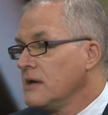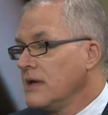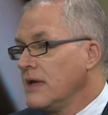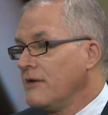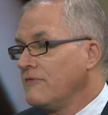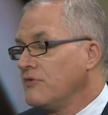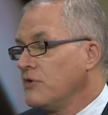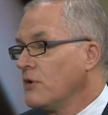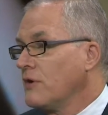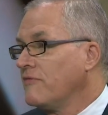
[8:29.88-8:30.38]

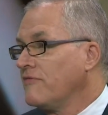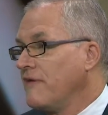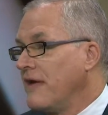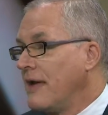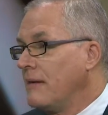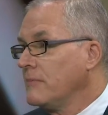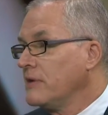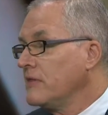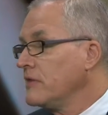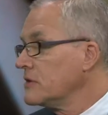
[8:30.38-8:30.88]
Yeah. If you're a
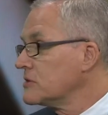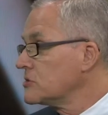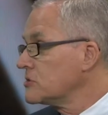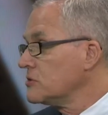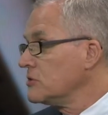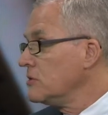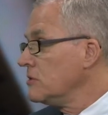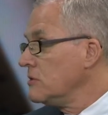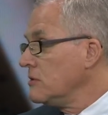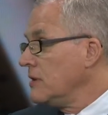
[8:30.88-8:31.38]
family
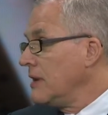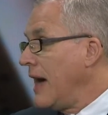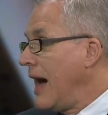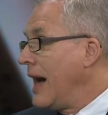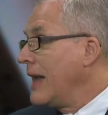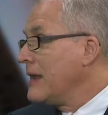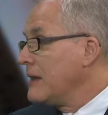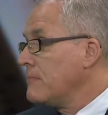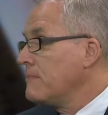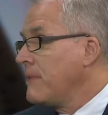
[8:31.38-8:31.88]
that's
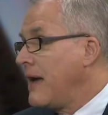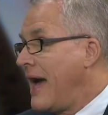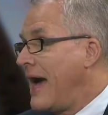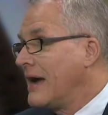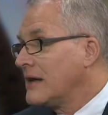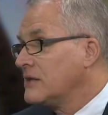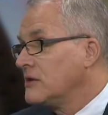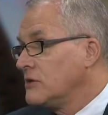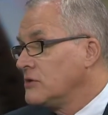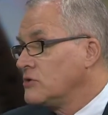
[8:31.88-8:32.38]
not
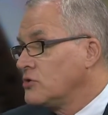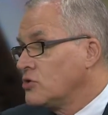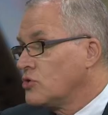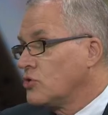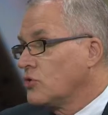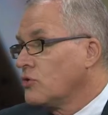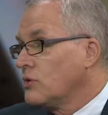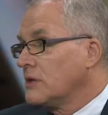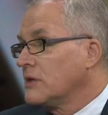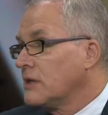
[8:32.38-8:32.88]
impacted
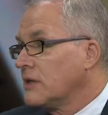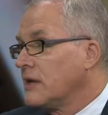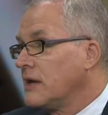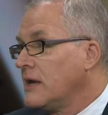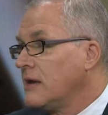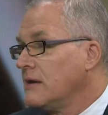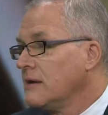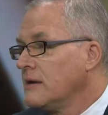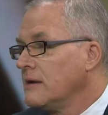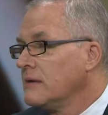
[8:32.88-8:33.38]

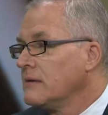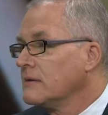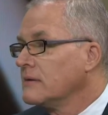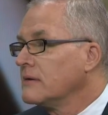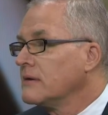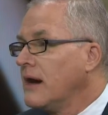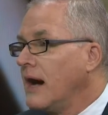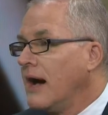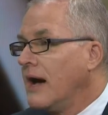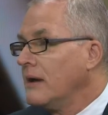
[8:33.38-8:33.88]
currently,
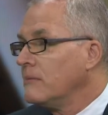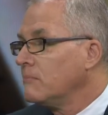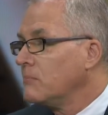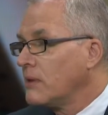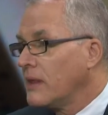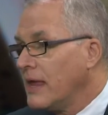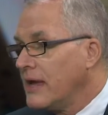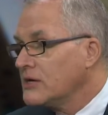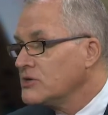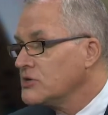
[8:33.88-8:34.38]
God
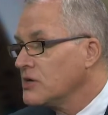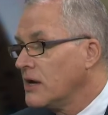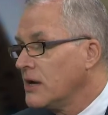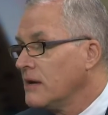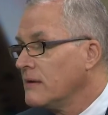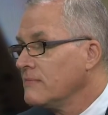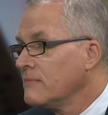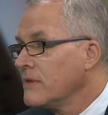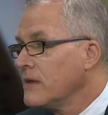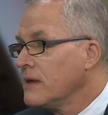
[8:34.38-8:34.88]
bless you
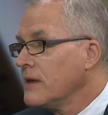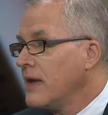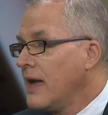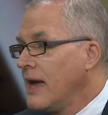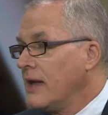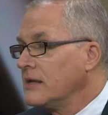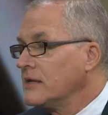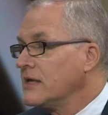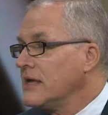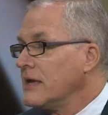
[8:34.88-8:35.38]
yeah.
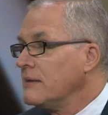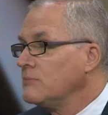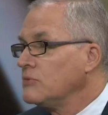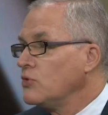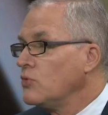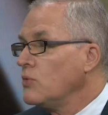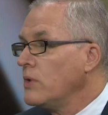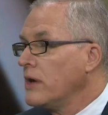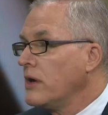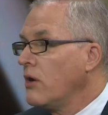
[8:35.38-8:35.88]
and keep
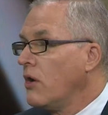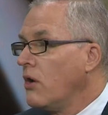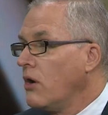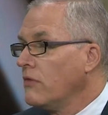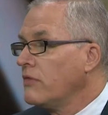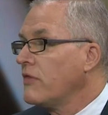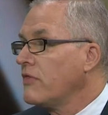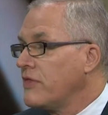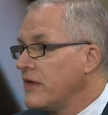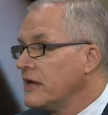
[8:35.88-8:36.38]
doing
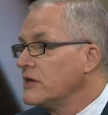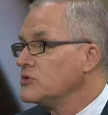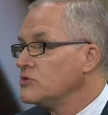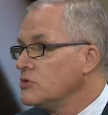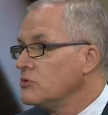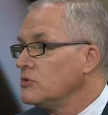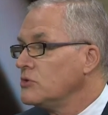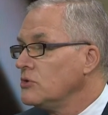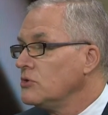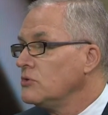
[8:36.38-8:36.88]
all the things
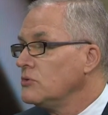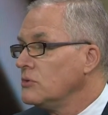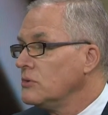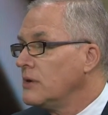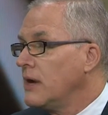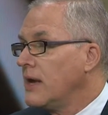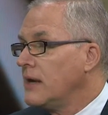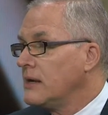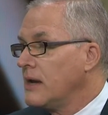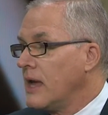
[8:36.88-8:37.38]
you
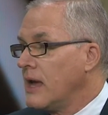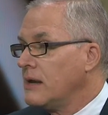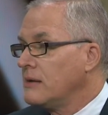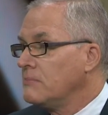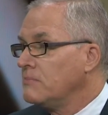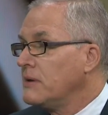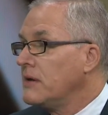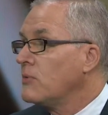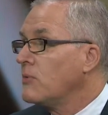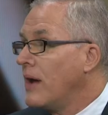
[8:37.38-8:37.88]
do and,
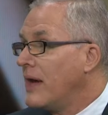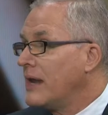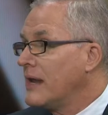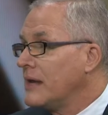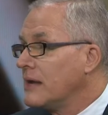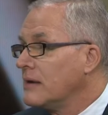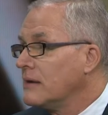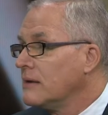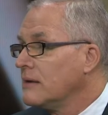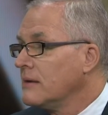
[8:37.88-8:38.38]
and be
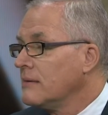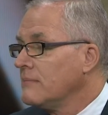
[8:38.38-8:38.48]
ready